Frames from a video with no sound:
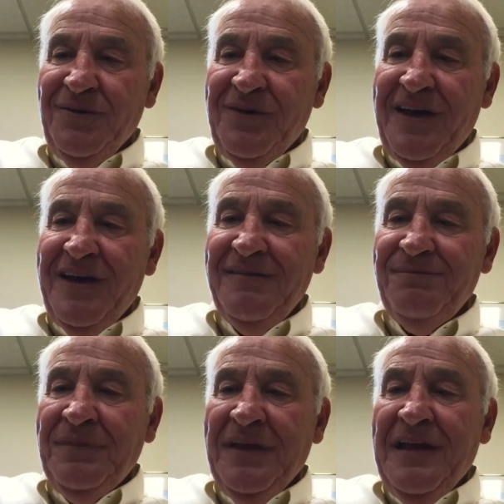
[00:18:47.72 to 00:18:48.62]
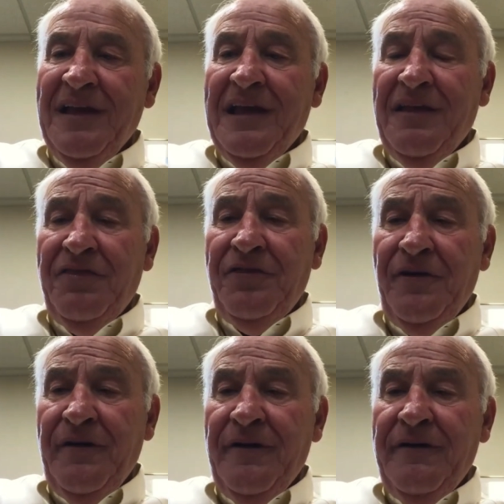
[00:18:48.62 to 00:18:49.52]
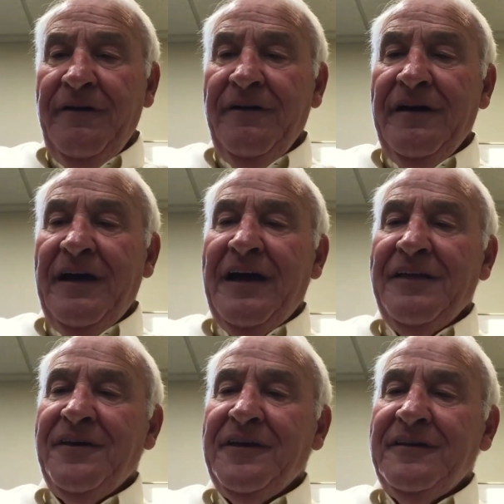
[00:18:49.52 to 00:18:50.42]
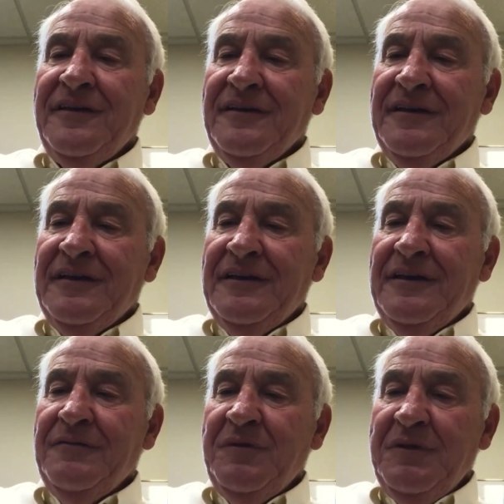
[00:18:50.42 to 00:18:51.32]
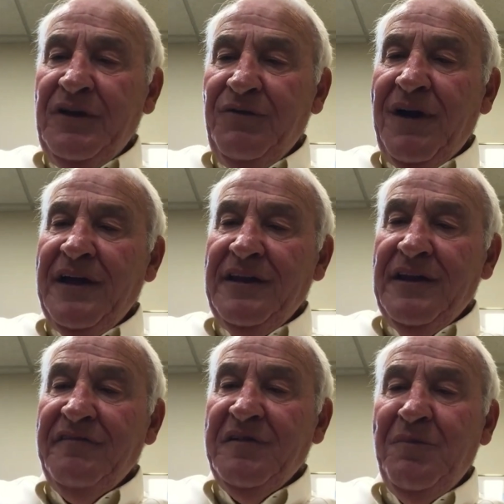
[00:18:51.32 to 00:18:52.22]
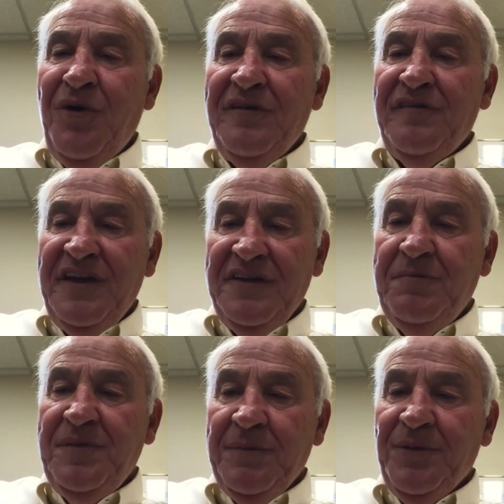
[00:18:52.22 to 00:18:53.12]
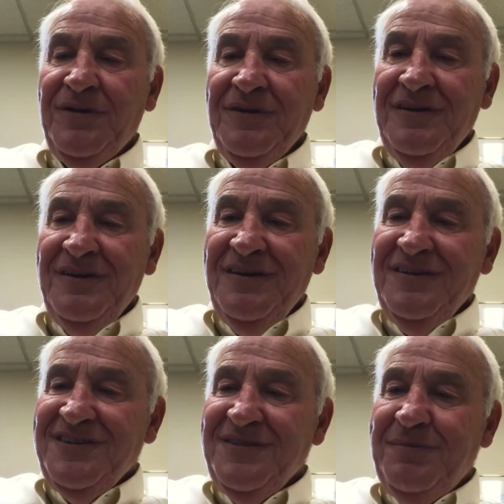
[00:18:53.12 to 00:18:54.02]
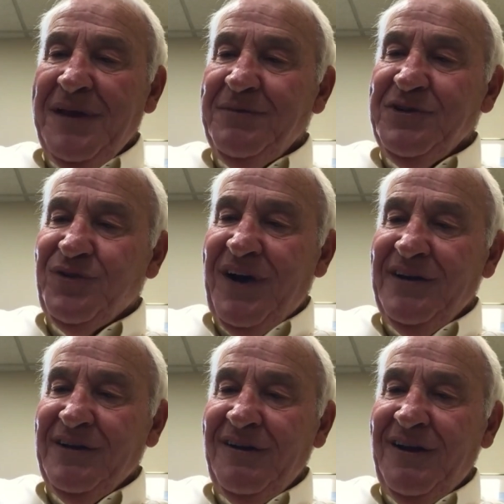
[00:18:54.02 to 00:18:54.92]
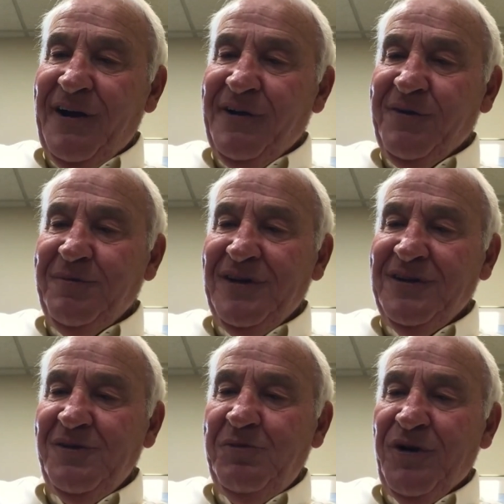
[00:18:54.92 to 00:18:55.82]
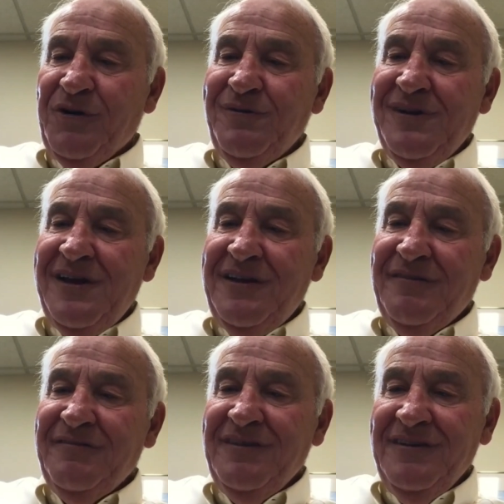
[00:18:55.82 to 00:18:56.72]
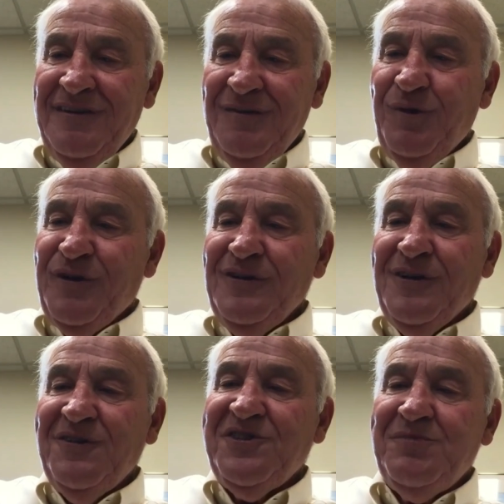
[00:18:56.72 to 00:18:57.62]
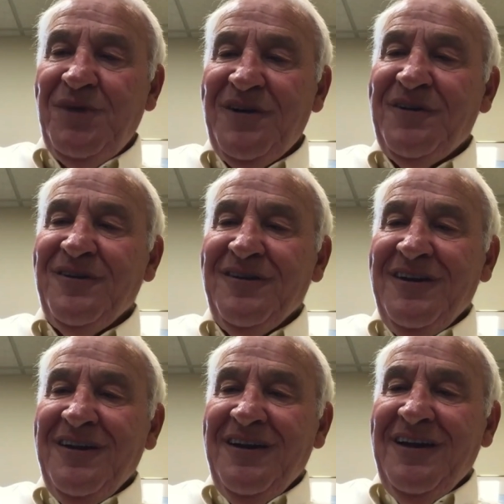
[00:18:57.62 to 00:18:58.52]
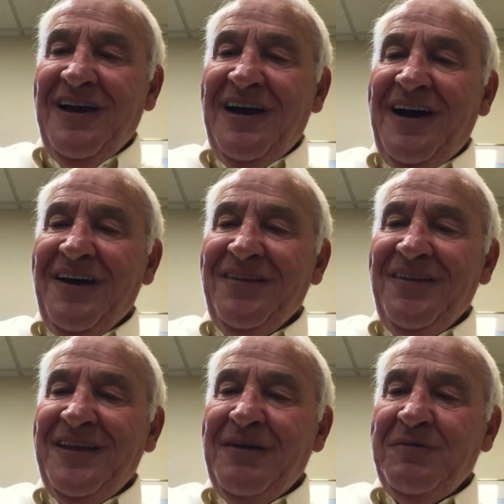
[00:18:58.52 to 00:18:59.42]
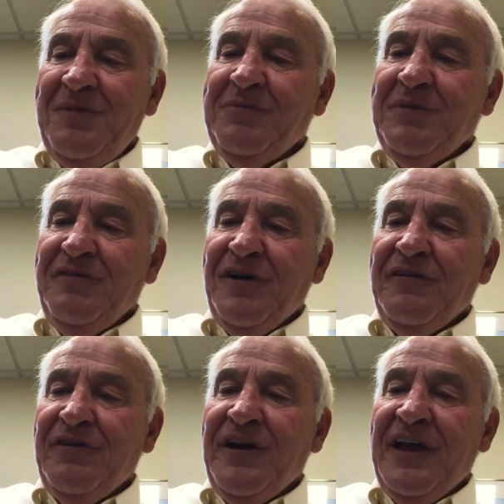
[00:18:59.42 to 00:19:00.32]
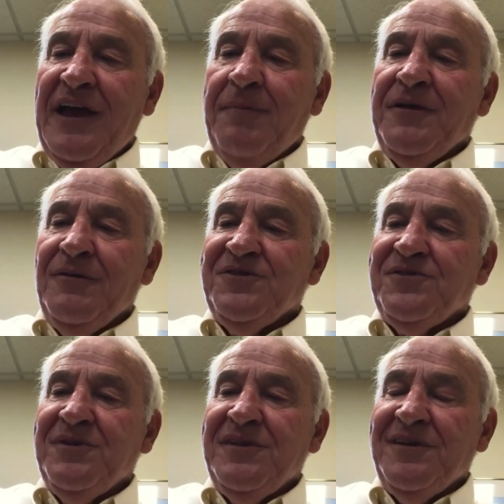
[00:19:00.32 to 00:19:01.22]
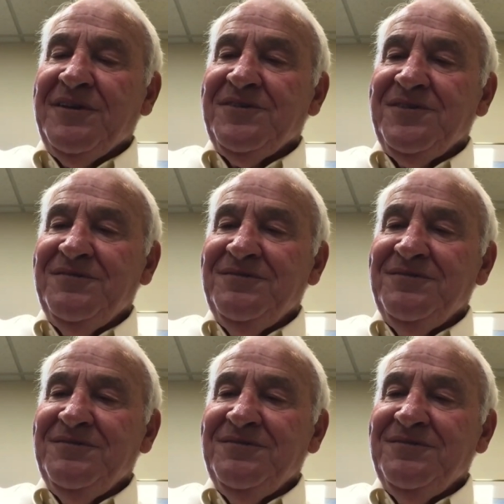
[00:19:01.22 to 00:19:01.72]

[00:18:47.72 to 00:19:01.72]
Okay. And third, I think it would be great if it motivated people to maybe try a little harder, be a little more creative, work a little smarter. That would make me very, very happy, those three things.